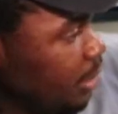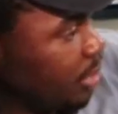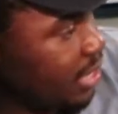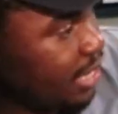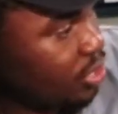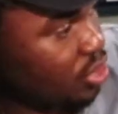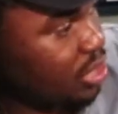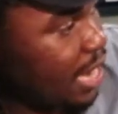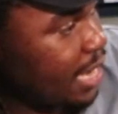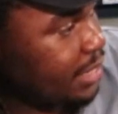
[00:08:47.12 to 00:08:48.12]
connector
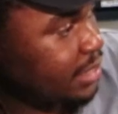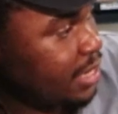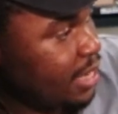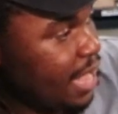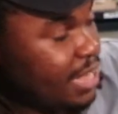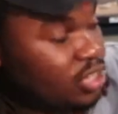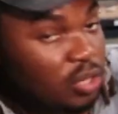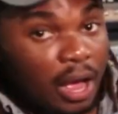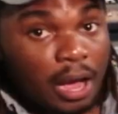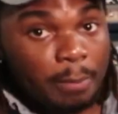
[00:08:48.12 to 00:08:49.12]
size as
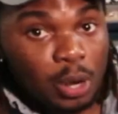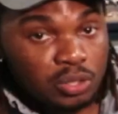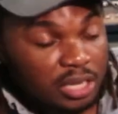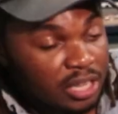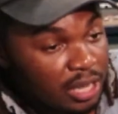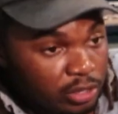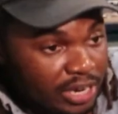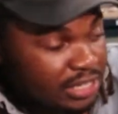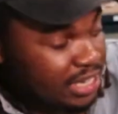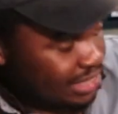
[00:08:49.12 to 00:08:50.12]
most of the other
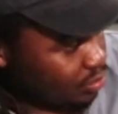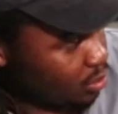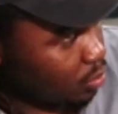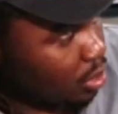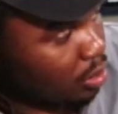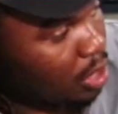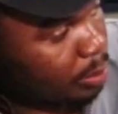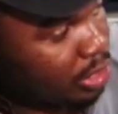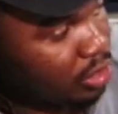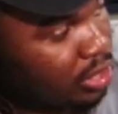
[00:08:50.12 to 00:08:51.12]
accessories with our long
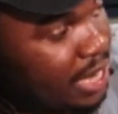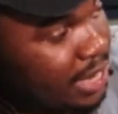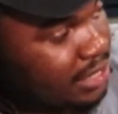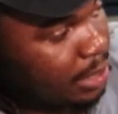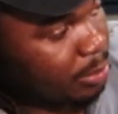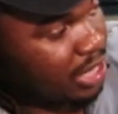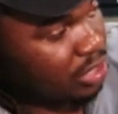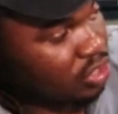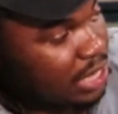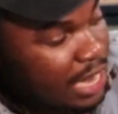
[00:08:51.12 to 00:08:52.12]
mill, and same
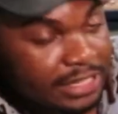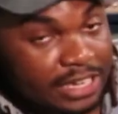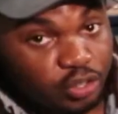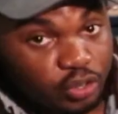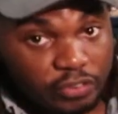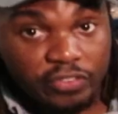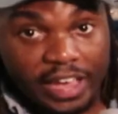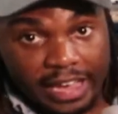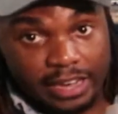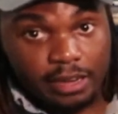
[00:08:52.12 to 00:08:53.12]
connector size as your fan.